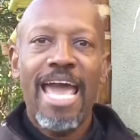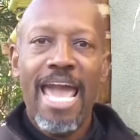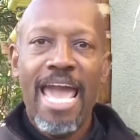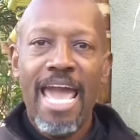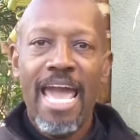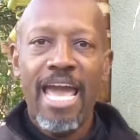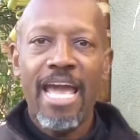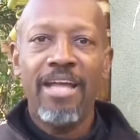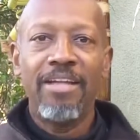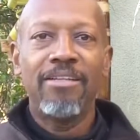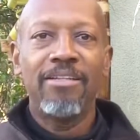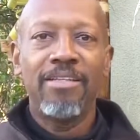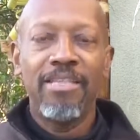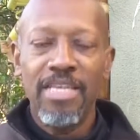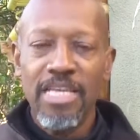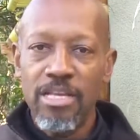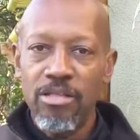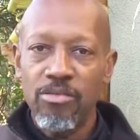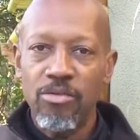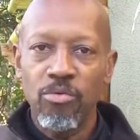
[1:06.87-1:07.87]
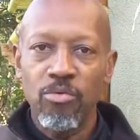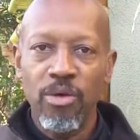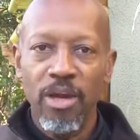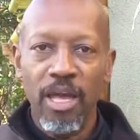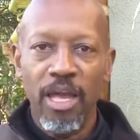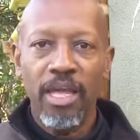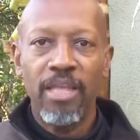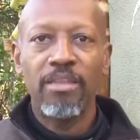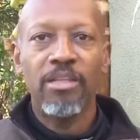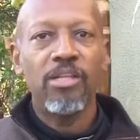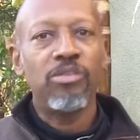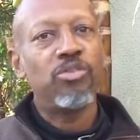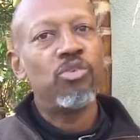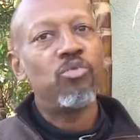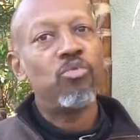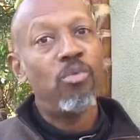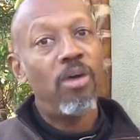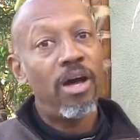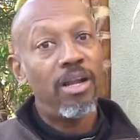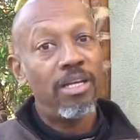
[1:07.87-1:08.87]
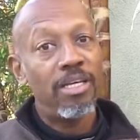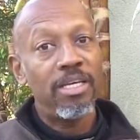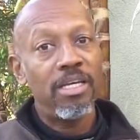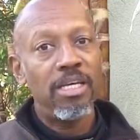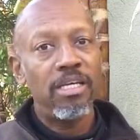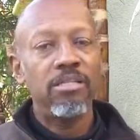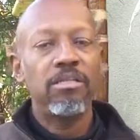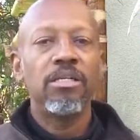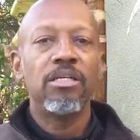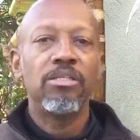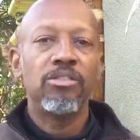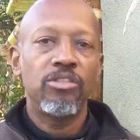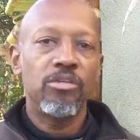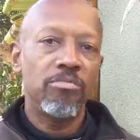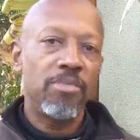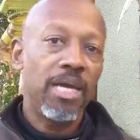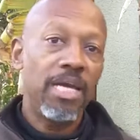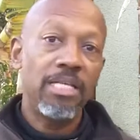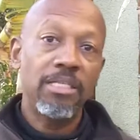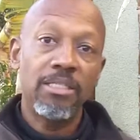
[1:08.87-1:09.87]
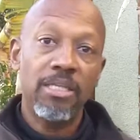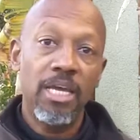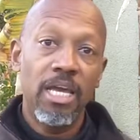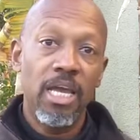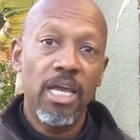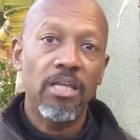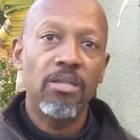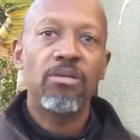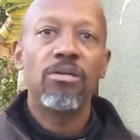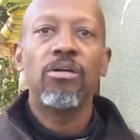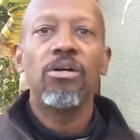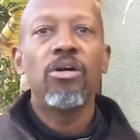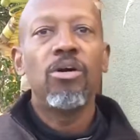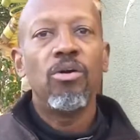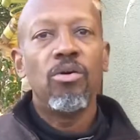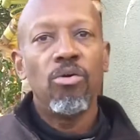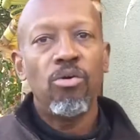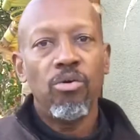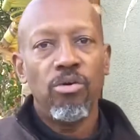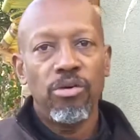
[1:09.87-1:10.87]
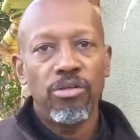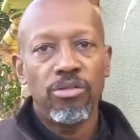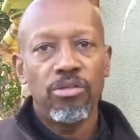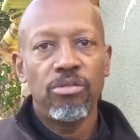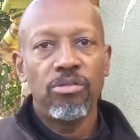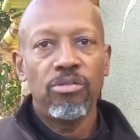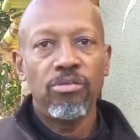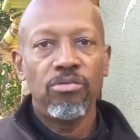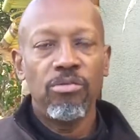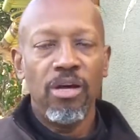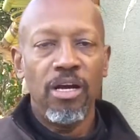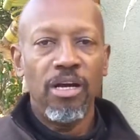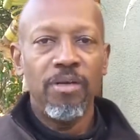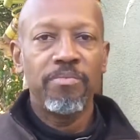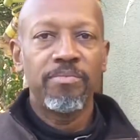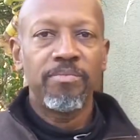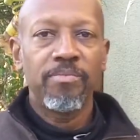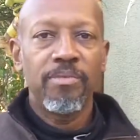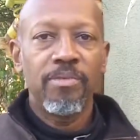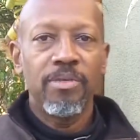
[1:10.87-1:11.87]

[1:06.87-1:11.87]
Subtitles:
and eat the way that you want to eat to maintain or to